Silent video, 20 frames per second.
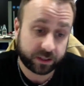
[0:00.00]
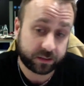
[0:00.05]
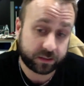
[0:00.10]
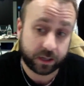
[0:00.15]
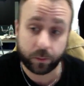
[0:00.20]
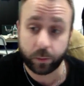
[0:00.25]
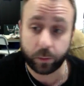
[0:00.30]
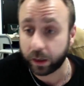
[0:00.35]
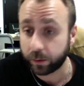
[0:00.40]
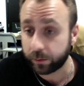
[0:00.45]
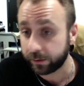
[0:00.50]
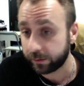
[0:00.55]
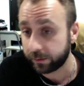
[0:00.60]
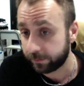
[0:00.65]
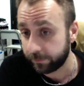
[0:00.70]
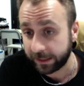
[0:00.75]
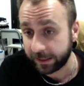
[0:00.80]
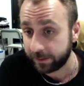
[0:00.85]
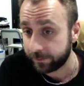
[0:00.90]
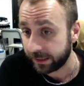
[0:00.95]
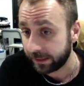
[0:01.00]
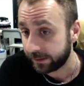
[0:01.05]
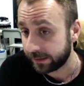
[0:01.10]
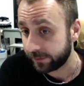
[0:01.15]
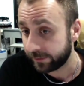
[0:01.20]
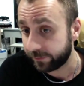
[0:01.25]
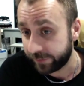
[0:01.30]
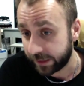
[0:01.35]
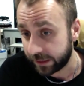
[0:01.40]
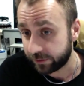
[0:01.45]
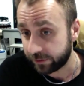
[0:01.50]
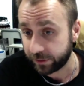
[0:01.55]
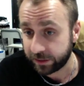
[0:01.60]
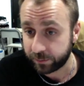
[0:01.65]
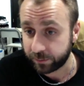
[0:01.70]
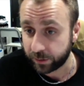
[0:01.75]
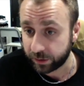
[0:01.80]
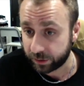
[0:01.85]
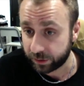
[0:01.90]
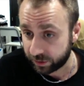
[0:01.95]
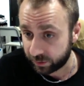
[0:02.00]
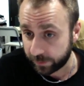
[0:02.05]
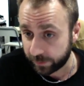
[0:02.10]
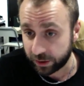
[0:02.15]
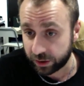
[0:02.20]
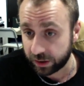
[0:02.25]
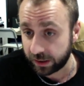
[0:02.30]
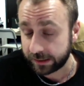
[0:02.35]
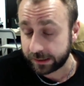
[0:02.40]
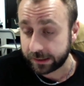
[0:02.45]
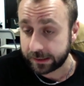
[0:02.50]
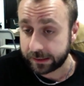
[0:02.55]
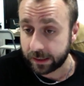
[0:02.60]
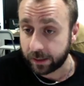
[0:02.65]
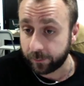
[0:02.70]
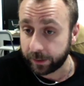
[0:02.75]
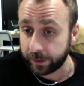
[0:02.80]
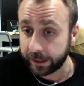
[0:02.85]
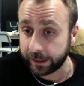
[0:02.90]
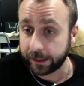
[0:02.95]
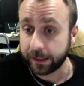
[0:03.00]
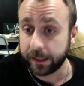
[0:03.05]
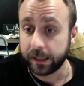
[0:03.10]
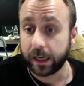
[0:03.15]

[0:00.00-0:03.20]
I work with many different factories which are specialists in sampling